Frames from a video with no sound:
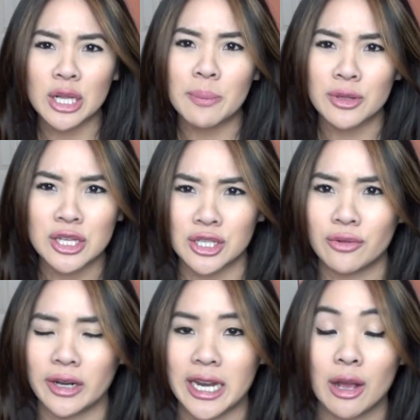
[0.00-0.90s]
gonna put this
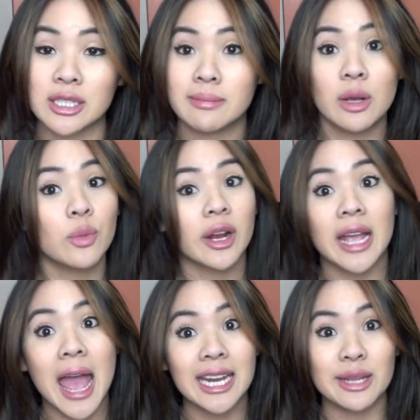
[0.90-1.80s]
on right now because I'm not
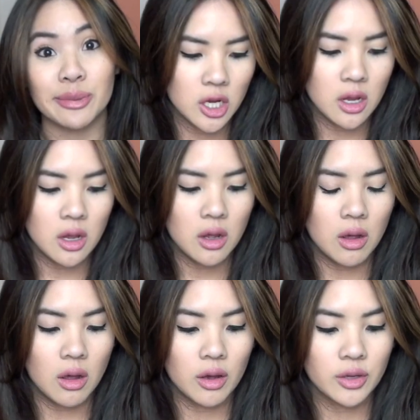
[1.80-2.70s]
wearing any blush.
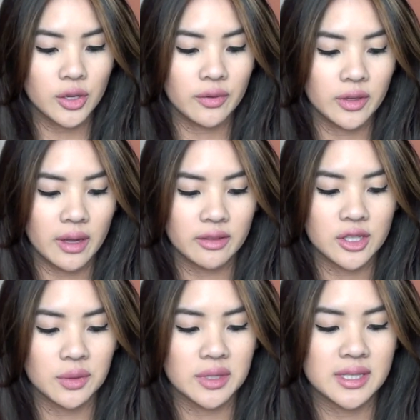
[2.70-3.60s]
All you really have to
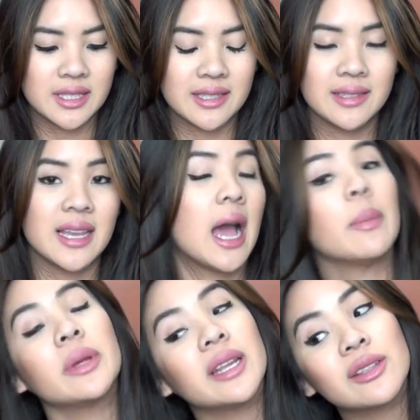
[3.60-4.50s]
do is
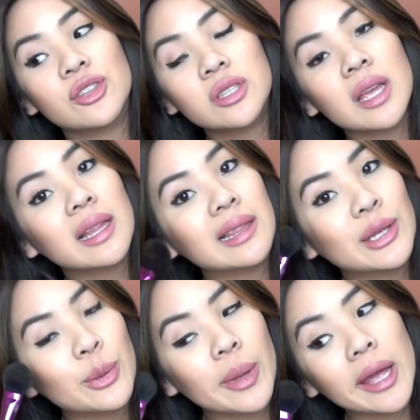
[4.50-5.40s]
tap it in just a
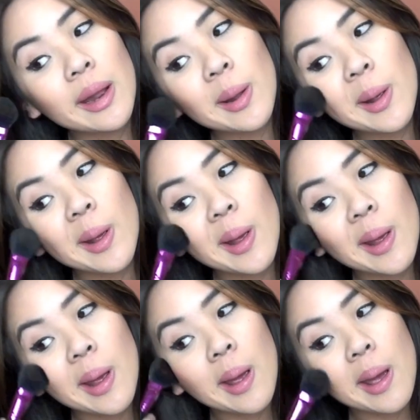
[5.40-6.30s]
little bit.
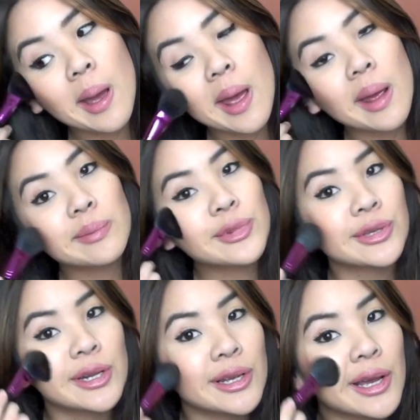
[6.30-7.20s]
I'm
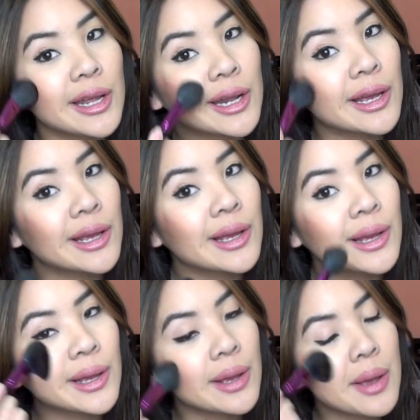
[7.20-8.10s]
just gonna kinda
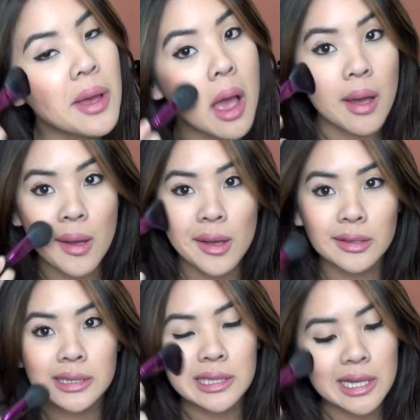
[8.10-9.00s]

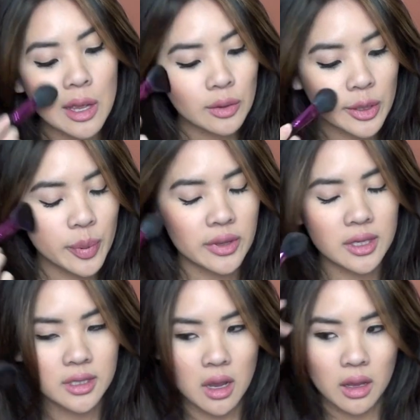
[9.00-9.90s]
slowly put
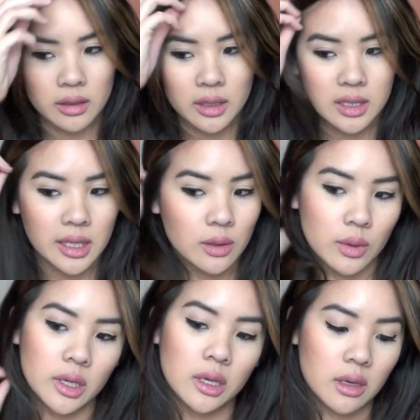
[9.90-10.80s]
this on because I don't
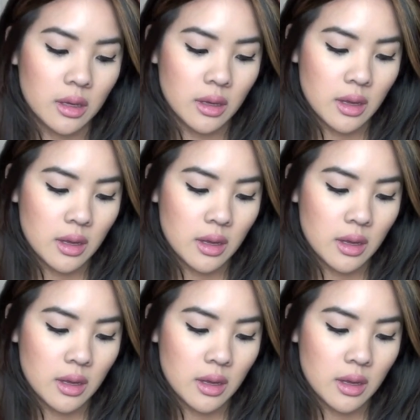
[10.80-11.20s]
wanna